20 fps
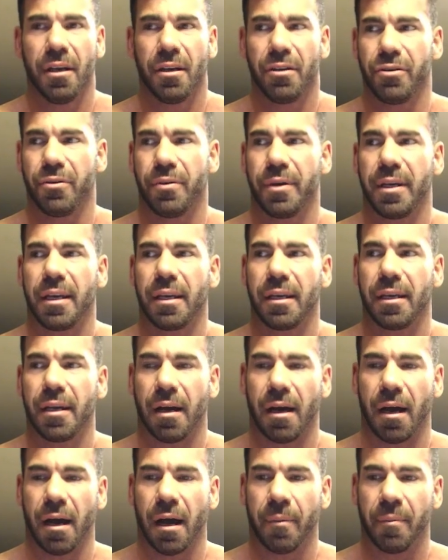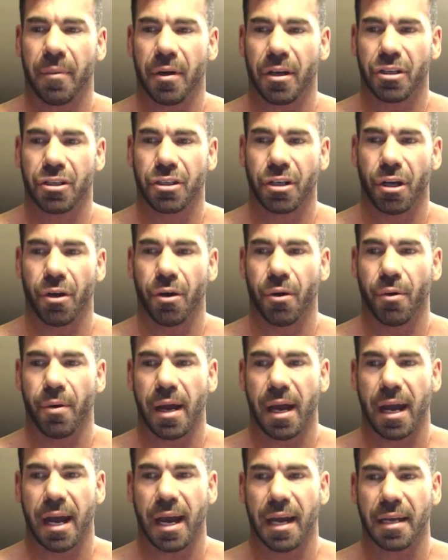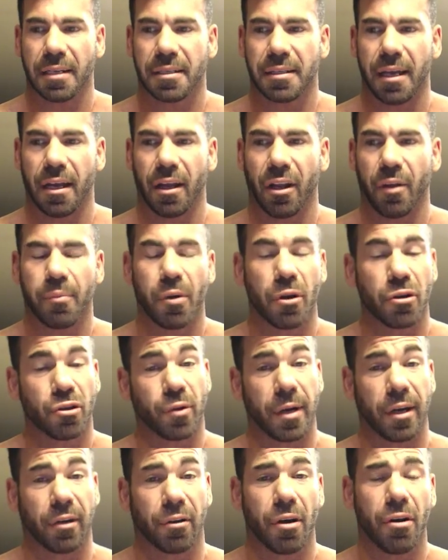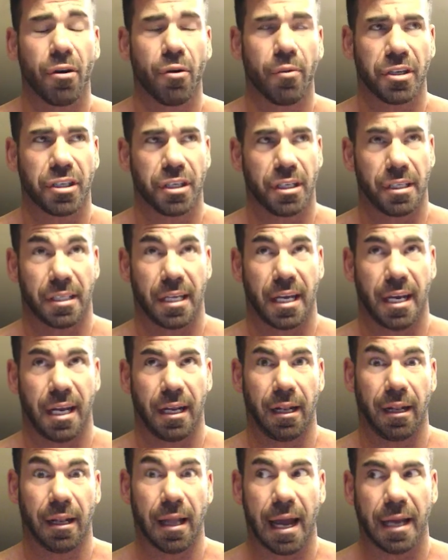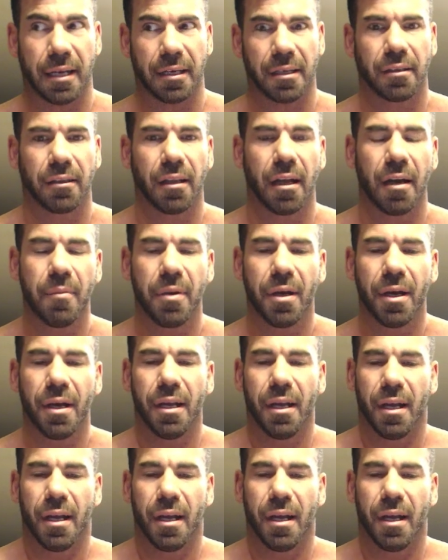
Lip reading: doing a show at El Potrero, which is a Latin club.